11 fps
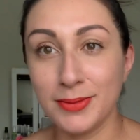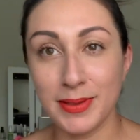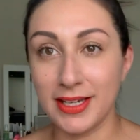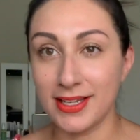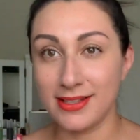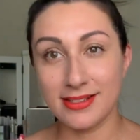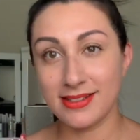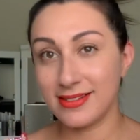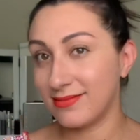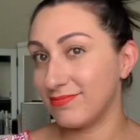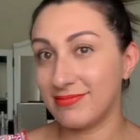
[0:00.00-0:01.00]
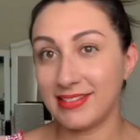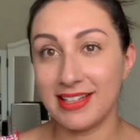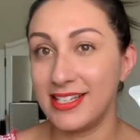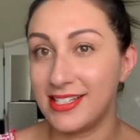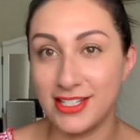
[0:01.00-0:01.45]
Because
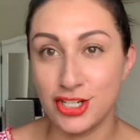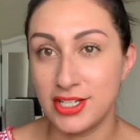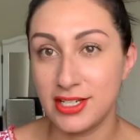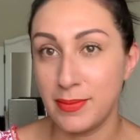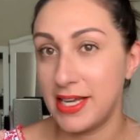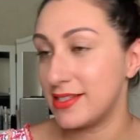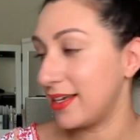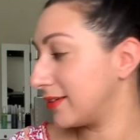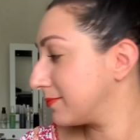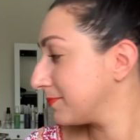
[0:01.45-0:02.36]
this is just amazing.